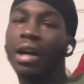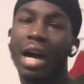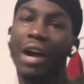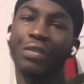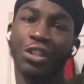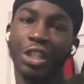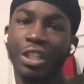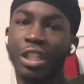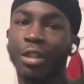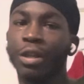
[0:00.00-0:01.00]
I have to
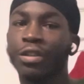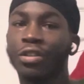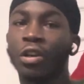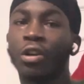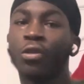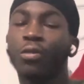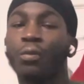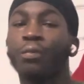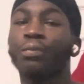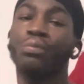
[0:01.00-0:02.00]
change anyway, so
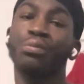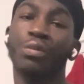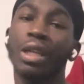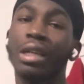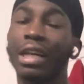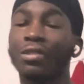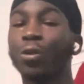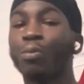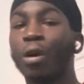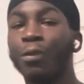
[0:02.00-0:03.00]
that's no
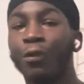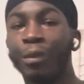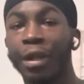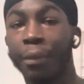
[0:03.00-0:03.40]
problem for me.